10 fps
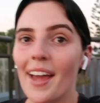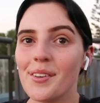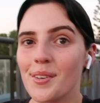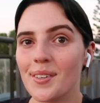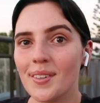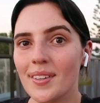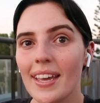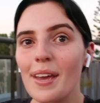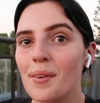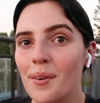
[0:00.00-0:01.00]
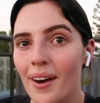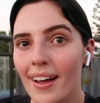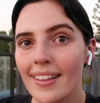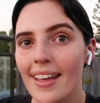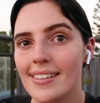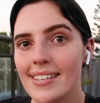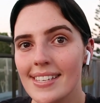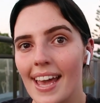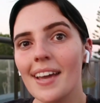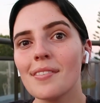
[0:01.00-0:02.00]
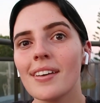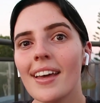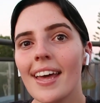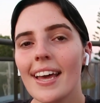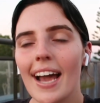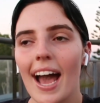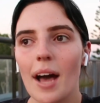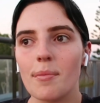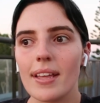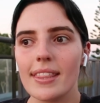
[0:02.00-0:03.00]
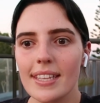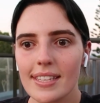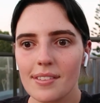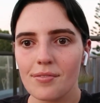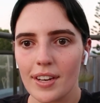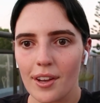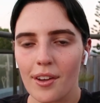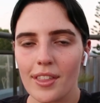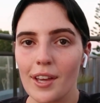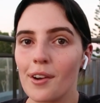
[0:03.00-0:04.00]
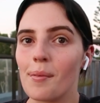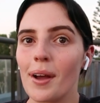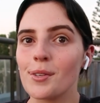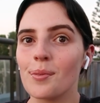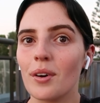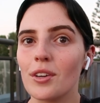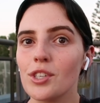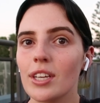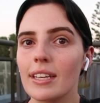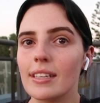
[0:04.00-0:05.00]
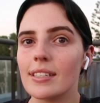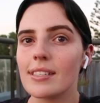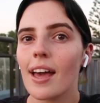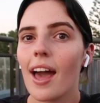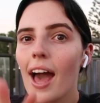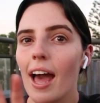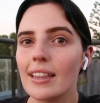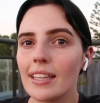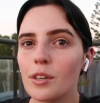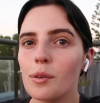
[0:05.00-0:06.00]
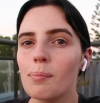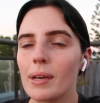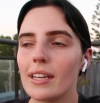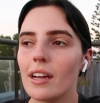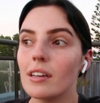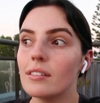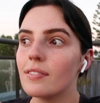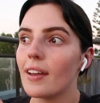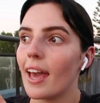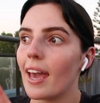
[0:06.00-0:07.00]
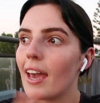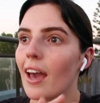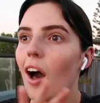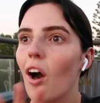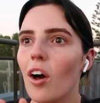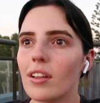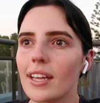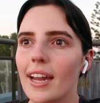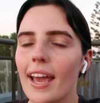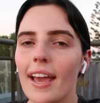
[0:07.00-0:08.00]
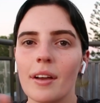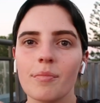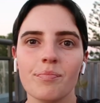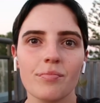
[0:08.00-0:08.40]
and you're all keeping well and safe. This video that you're about to watch is a little bit of a holiday